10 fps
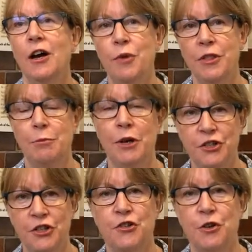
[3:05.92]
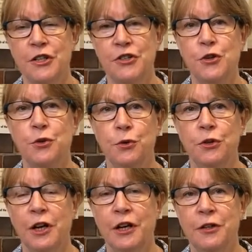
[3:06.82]
when the Magistrates' Court
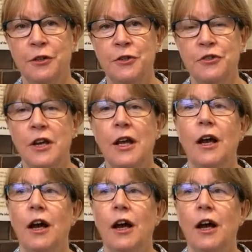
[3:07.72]
closed,